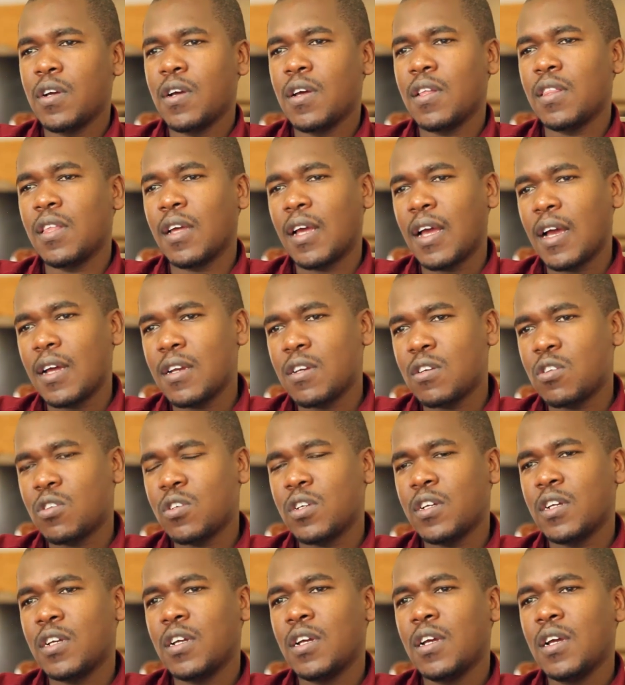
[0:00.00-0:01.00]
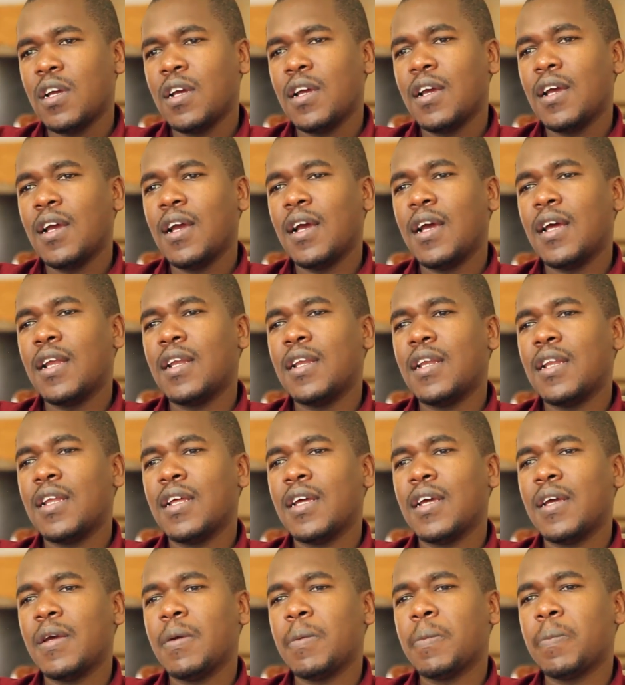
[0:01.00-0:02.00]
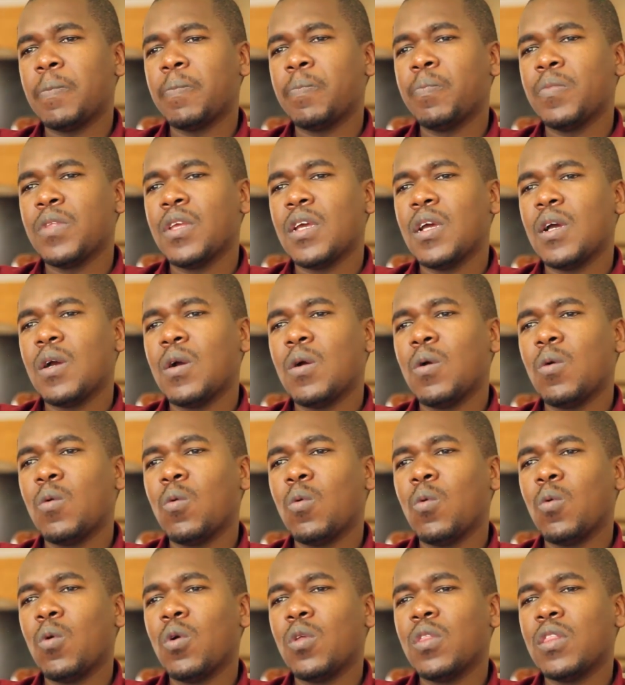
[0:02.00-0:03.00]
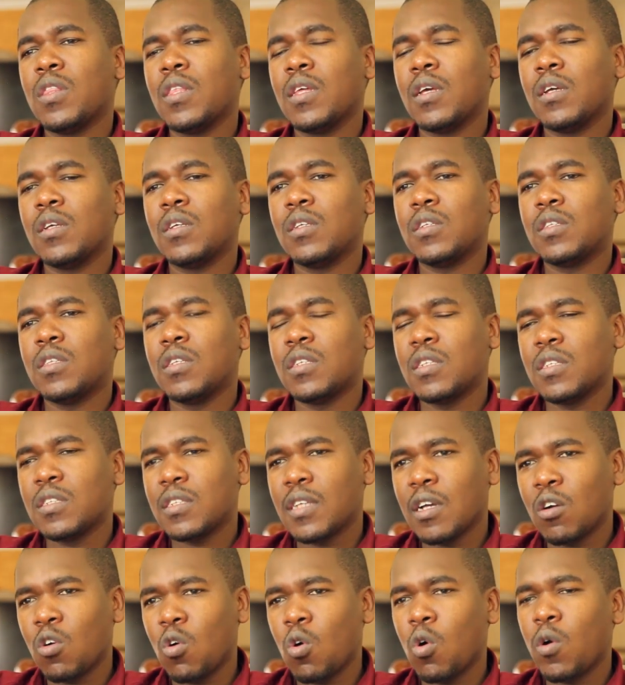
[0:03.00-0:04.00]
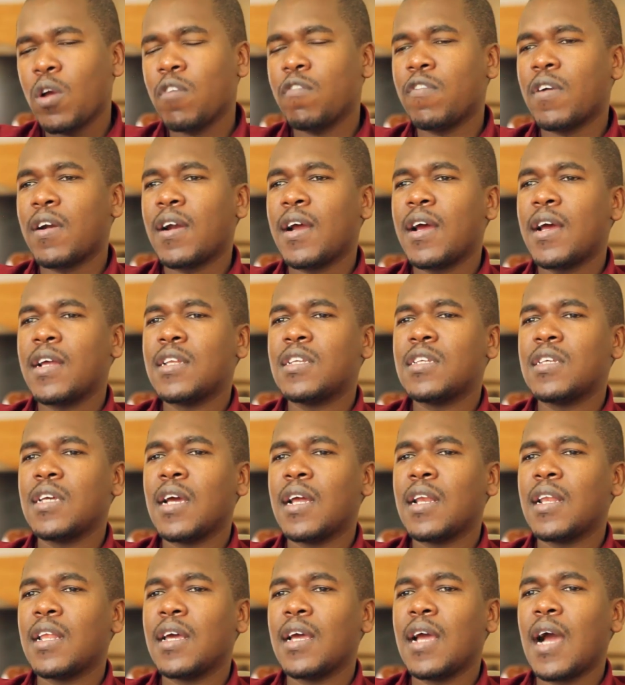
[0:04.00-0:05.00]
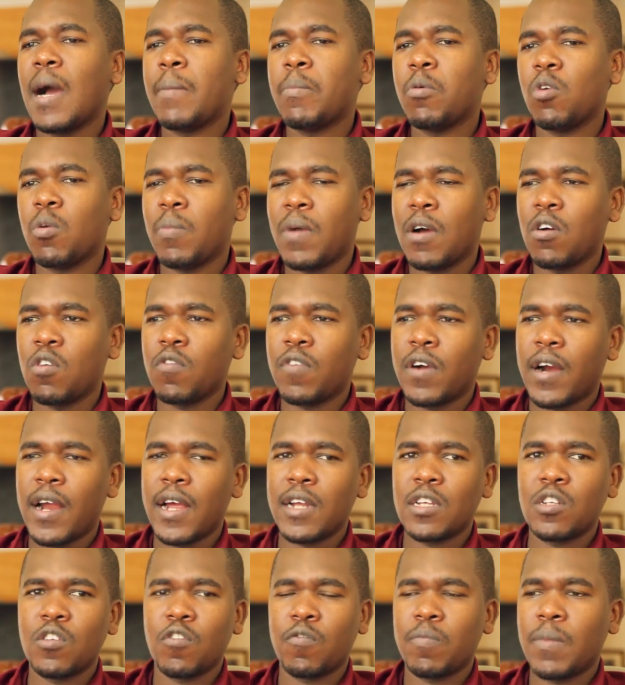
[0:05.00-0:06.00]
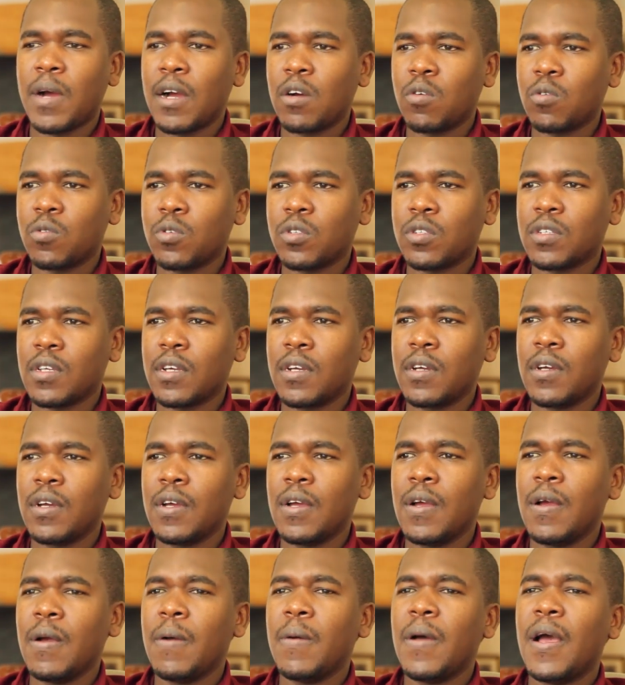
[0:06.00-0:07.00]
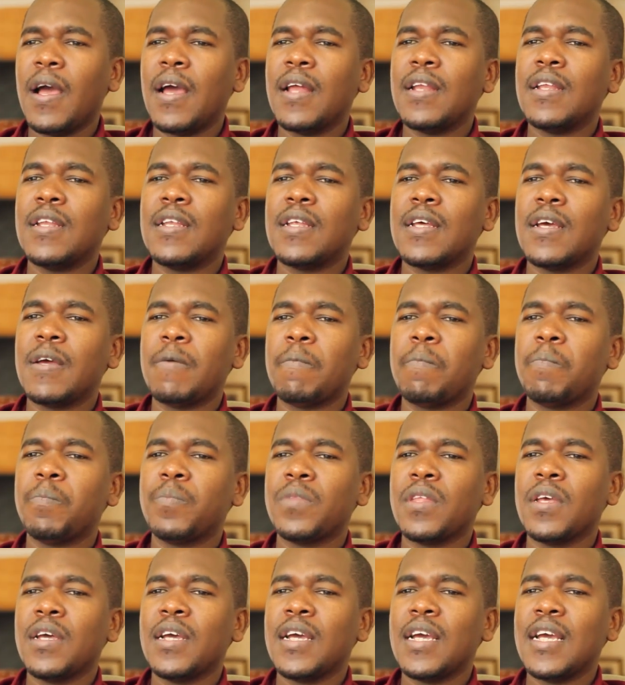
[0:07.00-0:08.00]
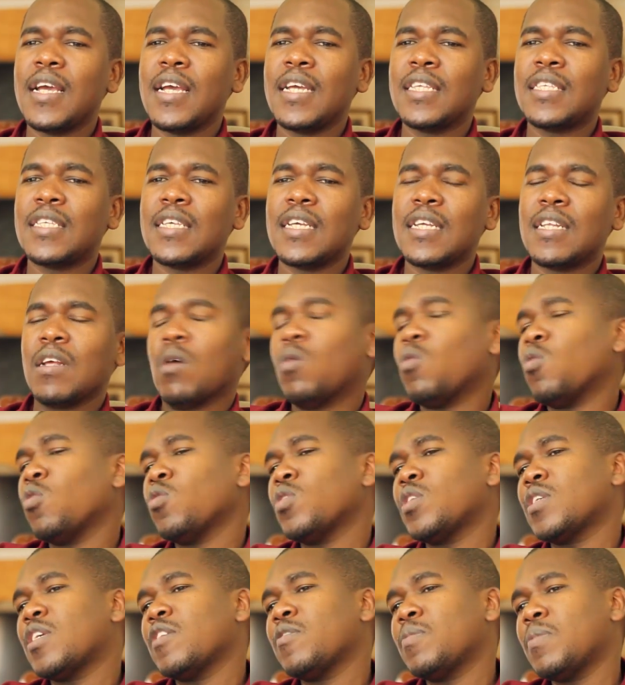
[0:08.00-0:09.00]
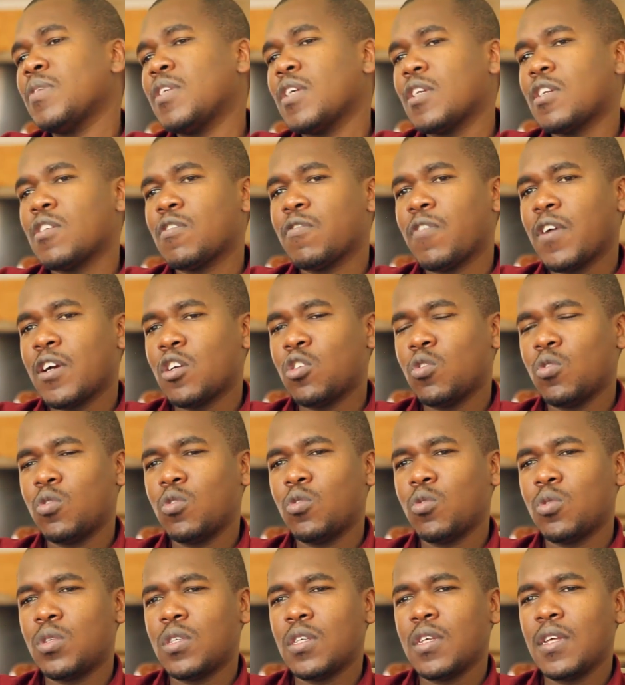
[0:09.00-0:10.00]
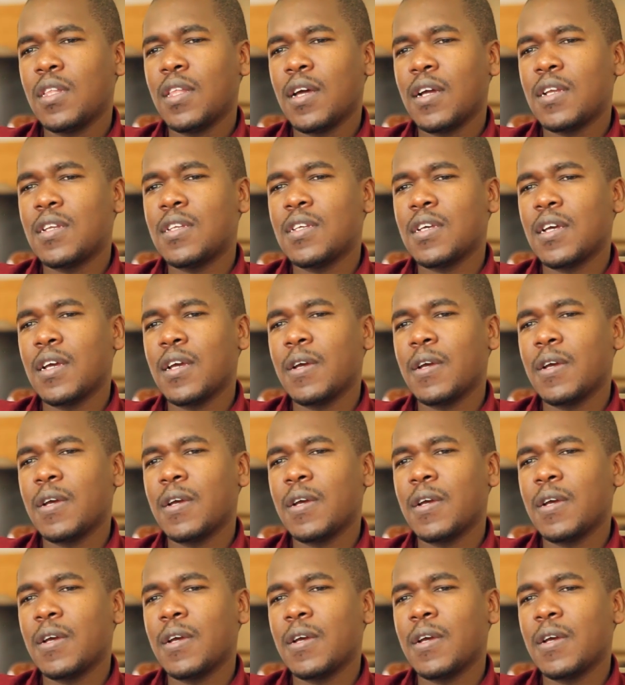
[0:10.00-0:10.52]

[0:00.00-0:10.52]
the country, and this is the Ngoe variety and the apple mango variety of mangoes. And it always gives me satisfaction to see that